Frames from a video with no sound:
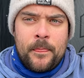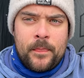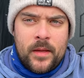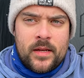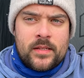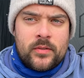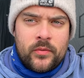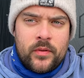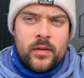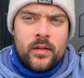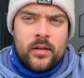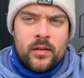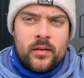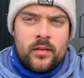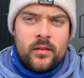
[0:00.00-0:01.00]
That's on
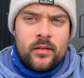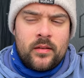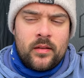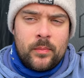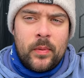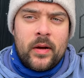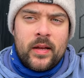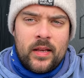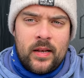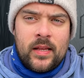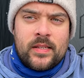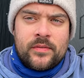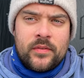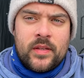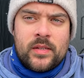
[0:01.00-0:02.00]
the bucket
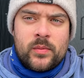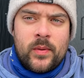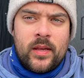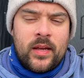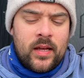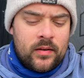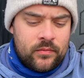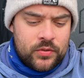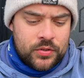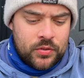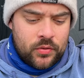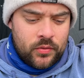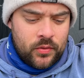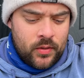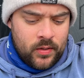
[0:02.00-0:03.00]
list for this weekend for
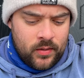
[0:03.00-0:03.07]
sure.